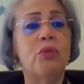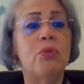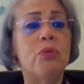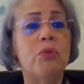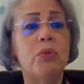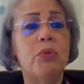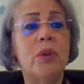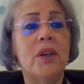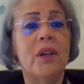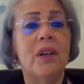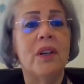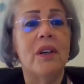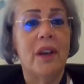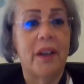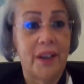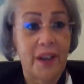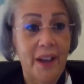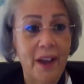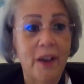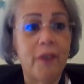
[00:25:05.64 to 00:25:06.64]
do
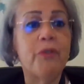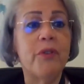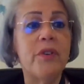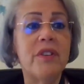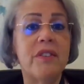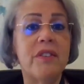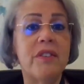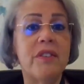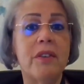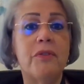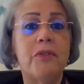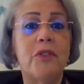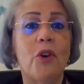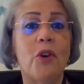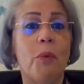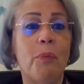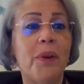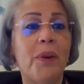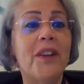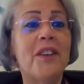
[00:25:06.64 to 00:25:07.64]
and have received
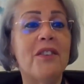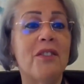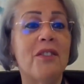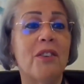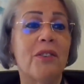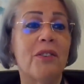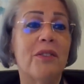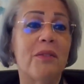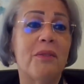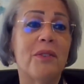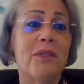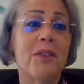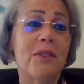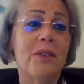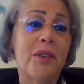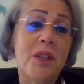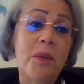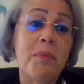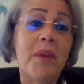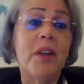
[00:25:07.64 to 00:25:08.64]
complaints on
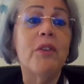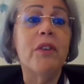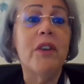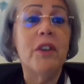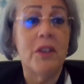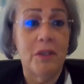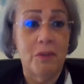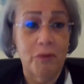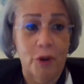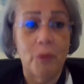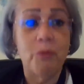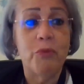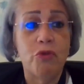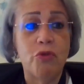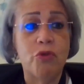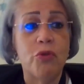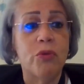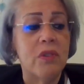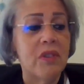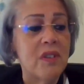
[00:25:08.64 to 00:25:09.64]
email from
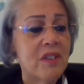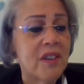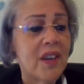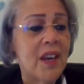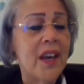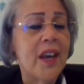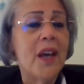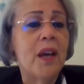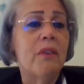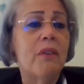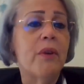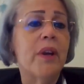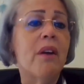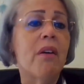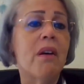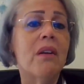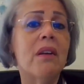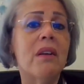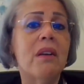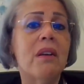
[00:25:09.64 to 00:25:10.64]
students
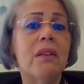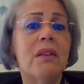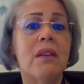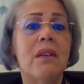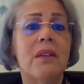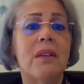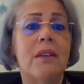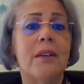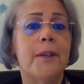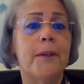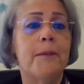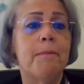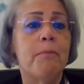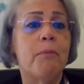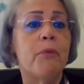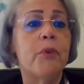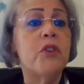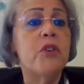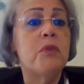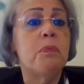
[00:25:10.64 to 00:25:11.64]
regarding the
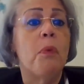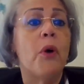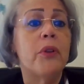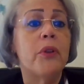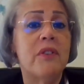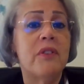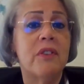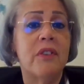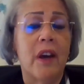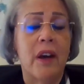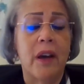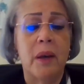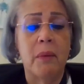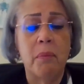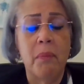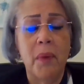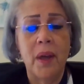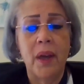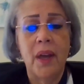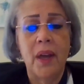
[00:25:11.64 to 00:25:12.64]
response
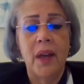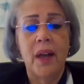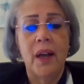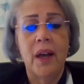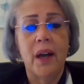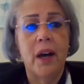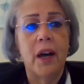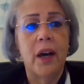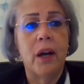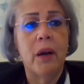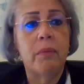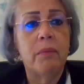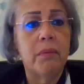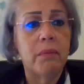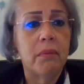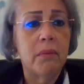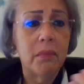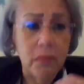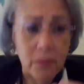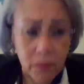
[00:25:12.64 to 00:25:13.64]
time.
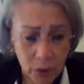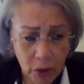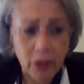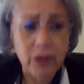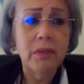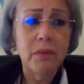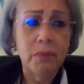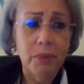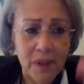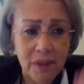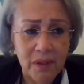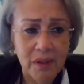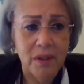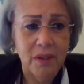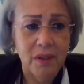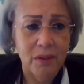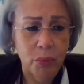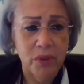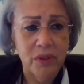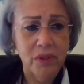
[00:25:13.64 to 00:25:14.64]

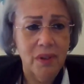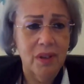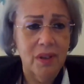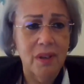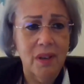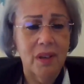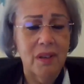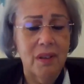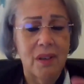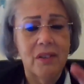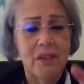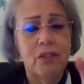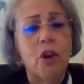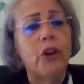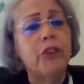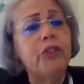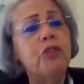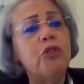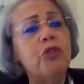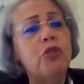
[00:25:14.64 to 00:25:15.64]
It's
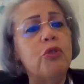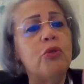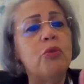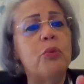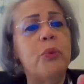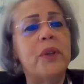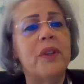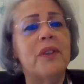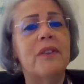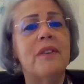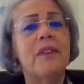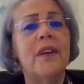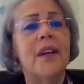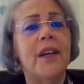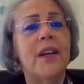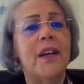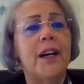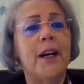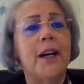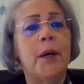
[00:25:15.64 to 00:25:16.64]
got to do with
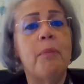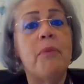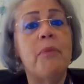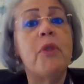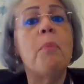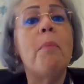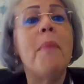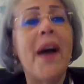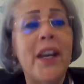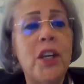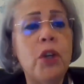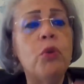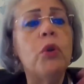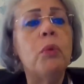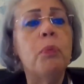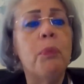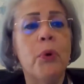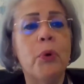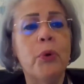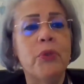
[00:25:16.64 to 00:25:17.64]
the
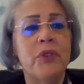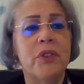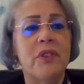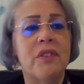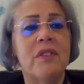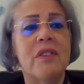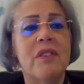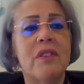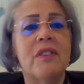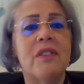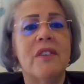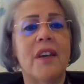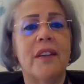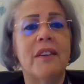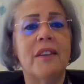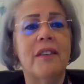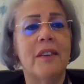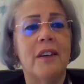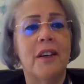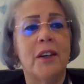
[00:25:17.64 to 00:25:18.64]
manual processes
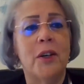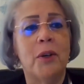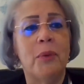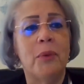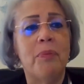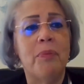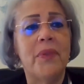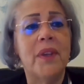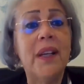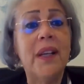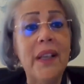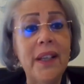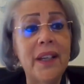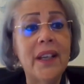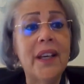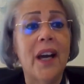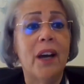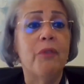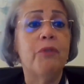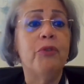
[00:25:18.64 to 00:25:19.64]
that the
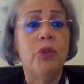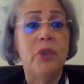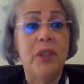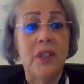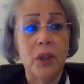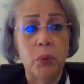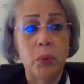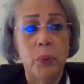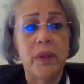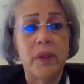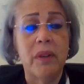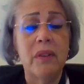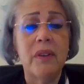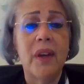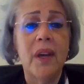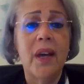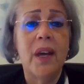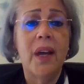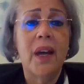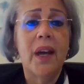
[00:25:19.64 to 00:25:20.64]
clinic have to deal
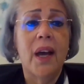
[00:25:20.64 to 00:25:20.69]
with.